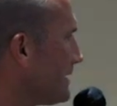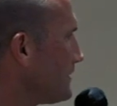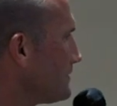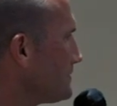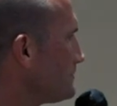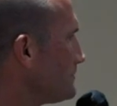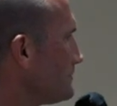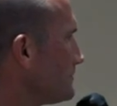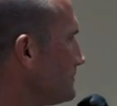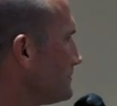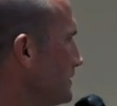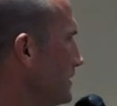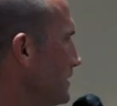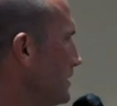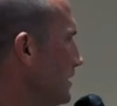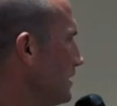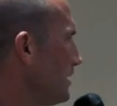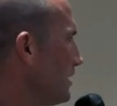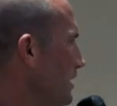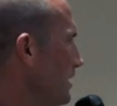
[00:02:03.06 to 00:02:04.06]
in,
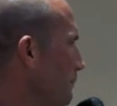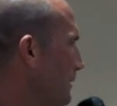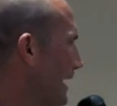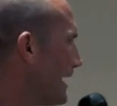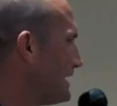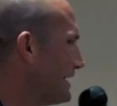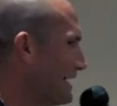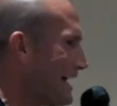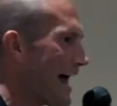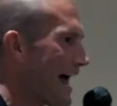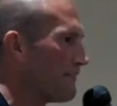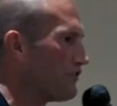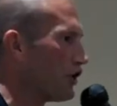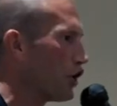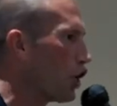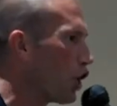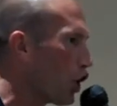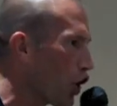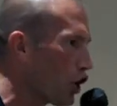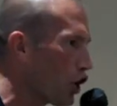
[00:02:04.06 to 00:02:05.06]
but I didn't have
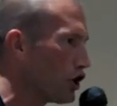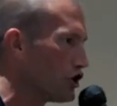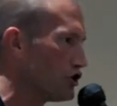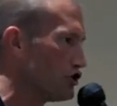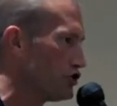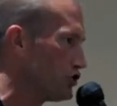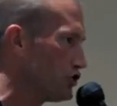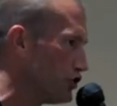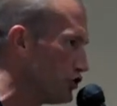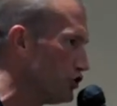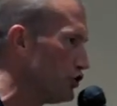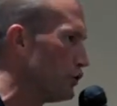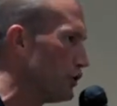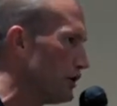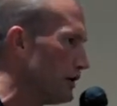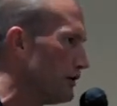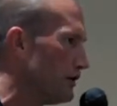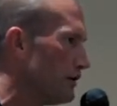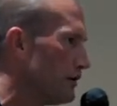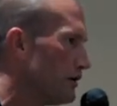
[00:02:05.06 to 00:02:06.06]
the courage to do
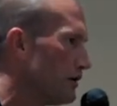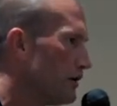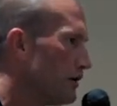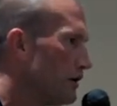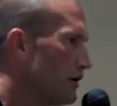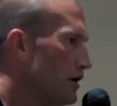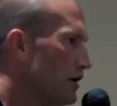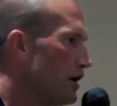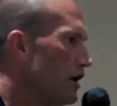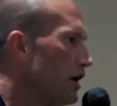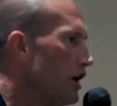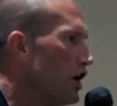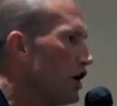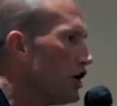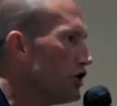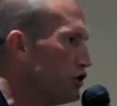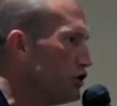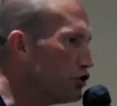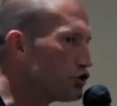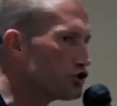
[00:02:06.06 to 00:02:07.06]
it.
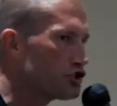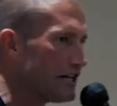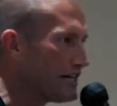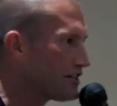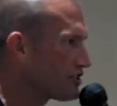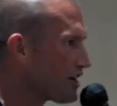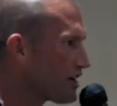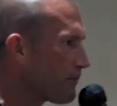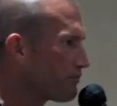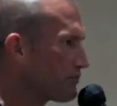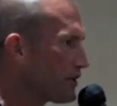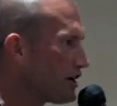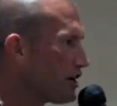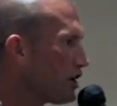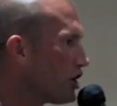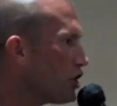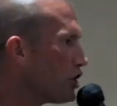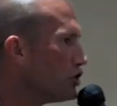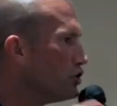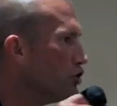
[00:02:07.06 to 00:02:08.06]
You see
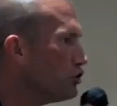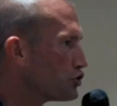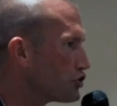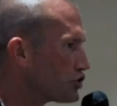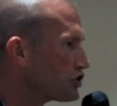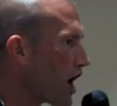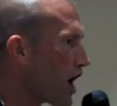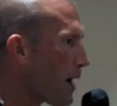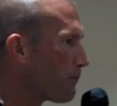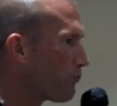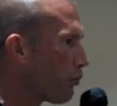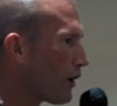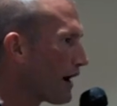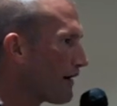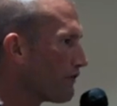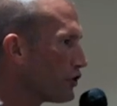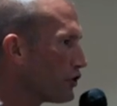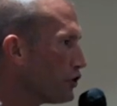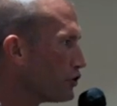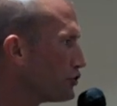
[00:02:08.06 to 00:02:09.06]
something, you stop
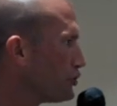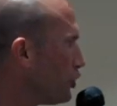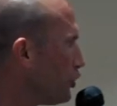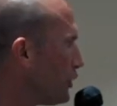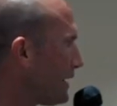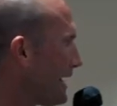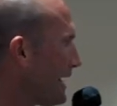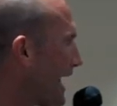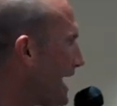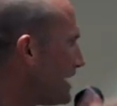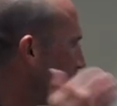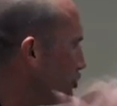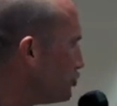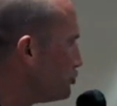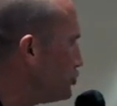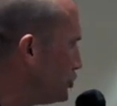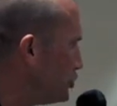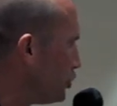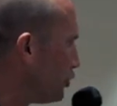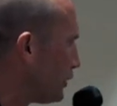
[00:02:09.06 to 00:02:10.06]
whatever you're doing, and
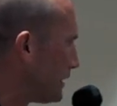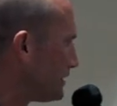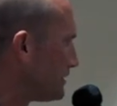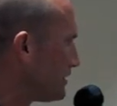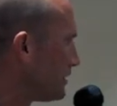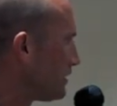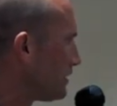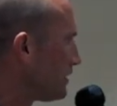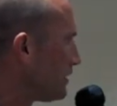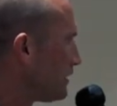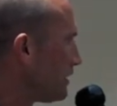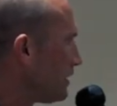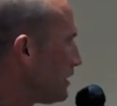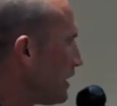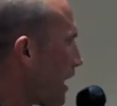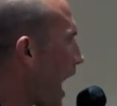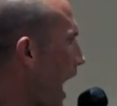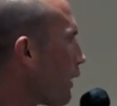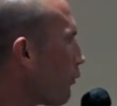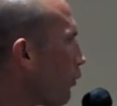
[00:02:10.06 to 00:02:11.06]
you do it.
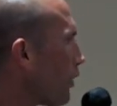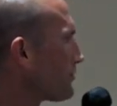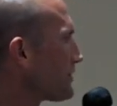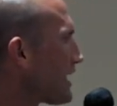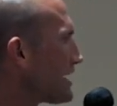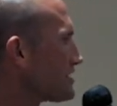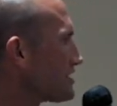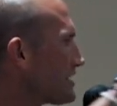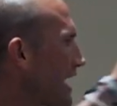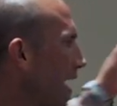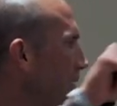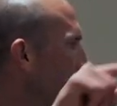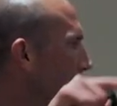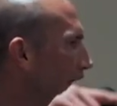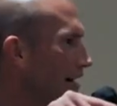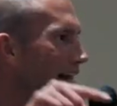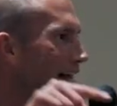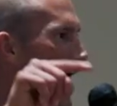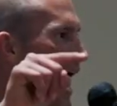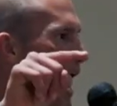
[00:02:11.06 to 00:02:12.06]
I want that same
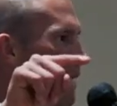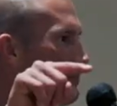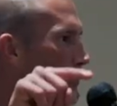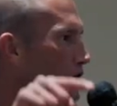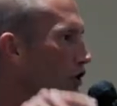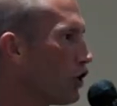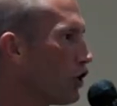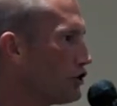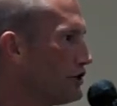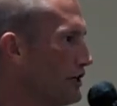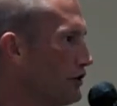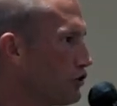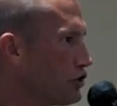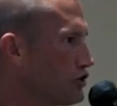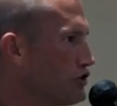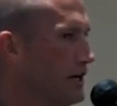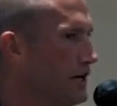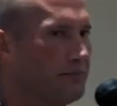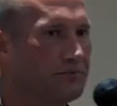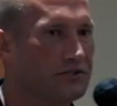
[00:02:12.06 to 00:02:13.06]
thing to happen in our
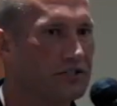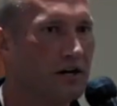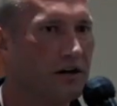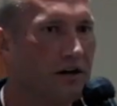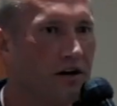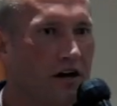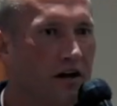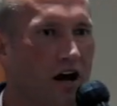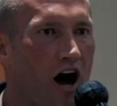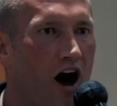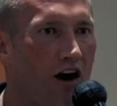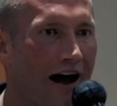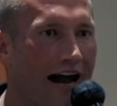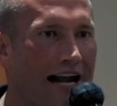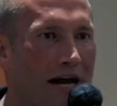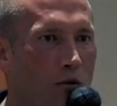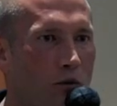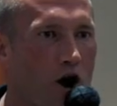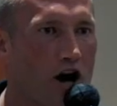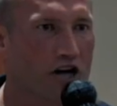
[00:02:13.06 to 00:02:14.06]
dealerships. A
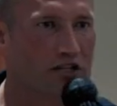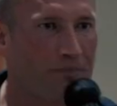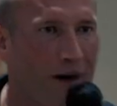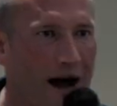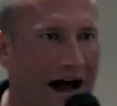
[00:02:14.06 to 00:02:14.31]
lady walks